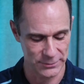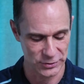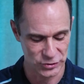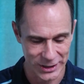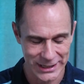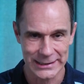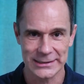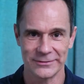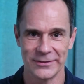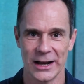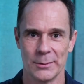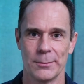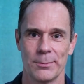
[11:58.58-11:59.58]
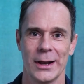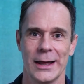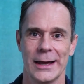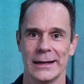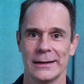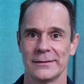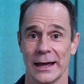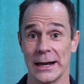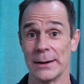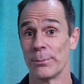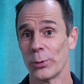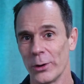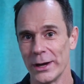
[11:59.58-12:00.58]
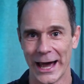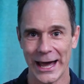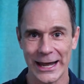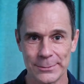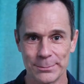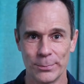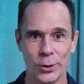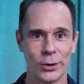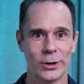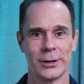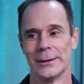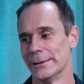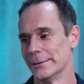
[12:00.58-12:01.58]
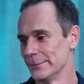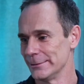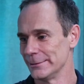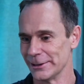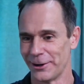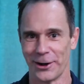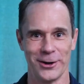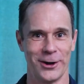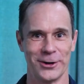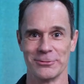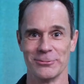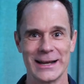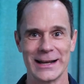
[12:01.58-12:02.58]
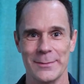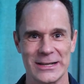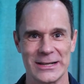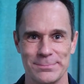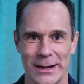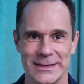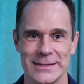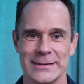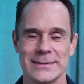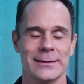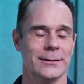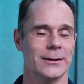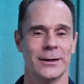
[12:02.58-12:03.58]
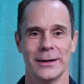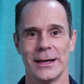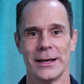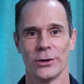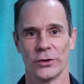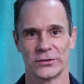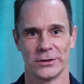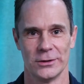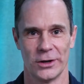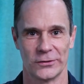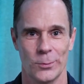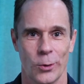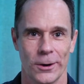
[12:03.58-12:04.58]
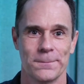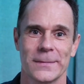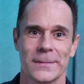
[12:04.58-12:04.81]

Training and development plans, an employee handbook, how do you reclaim expenses? Lots more.